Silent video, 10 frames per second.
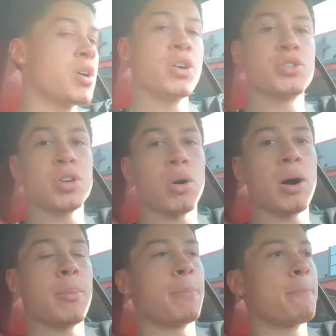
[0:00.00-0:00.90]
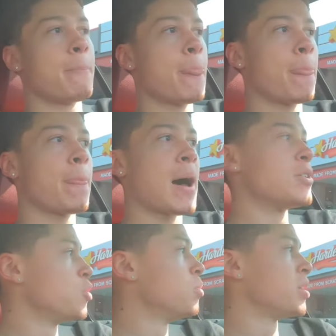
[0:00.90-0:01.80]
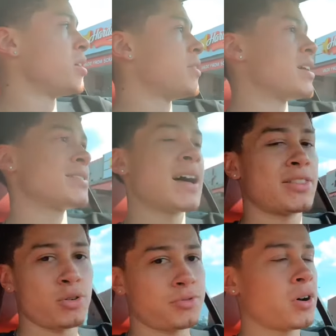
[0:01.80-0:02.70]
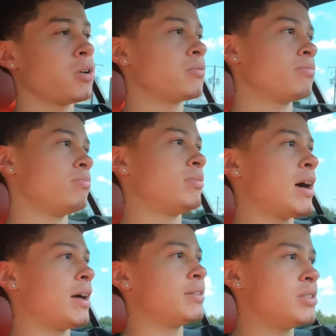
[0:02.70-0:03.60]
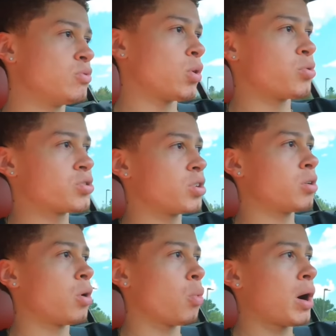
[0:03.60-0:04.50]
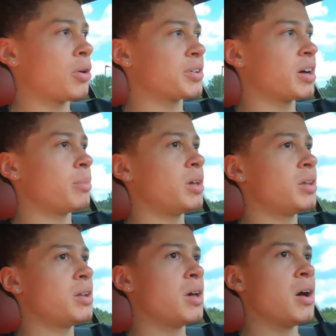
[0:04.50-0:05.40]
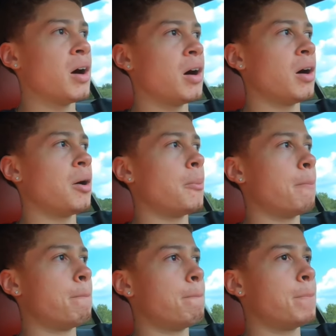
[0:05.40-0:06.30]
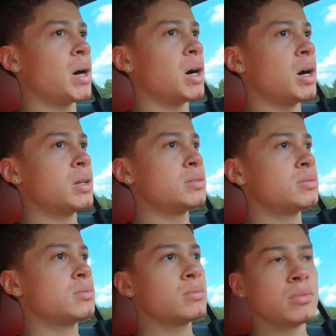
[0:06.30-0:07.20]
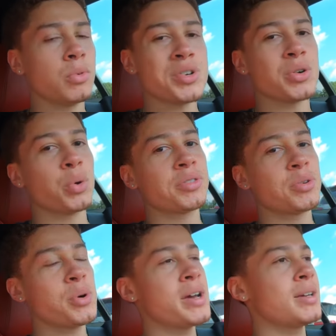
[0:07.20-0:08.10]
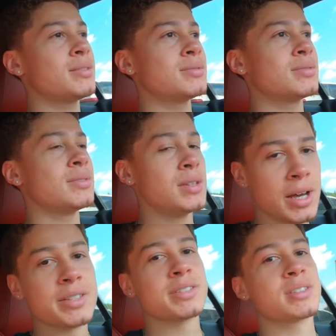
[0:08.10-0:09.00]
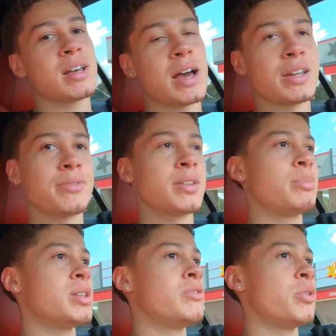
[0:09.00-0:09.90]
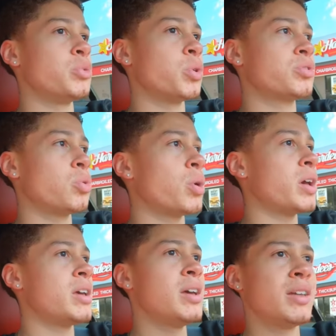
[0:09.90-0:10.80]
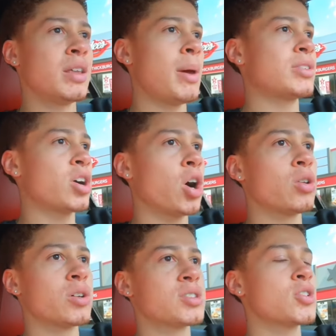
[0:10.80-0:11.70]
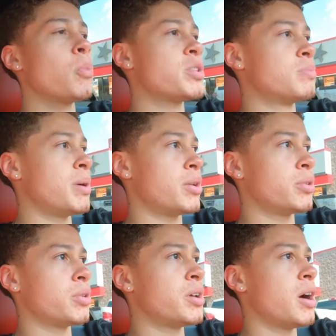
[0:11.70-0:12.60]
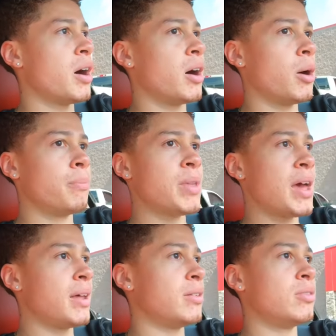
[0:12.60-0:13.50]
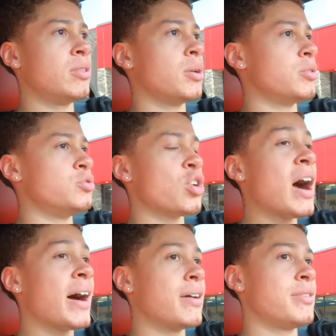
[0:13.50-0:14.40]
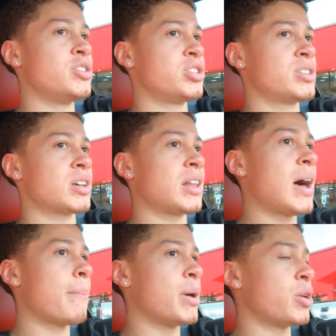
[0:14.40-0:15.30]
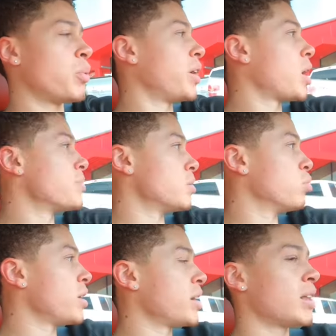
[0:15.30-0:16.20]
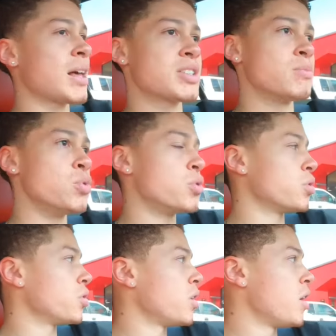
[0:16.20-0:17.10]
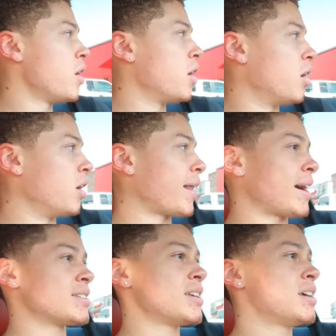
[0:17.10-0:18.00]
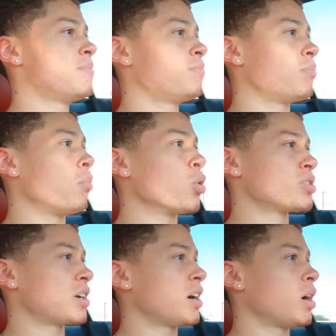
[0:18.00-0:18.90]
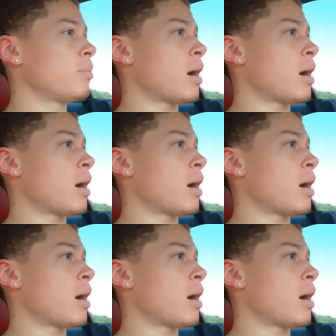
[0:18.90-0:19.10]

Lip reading: So I do believe that it's not their fault that these rotors took a while to come in. But was it worth the wait? Yes, I definitely believe it was worth the wait. They make the car look so much better, and the drive is just a lot better when it comes to braking, a lot smoother. Like I said, more to come.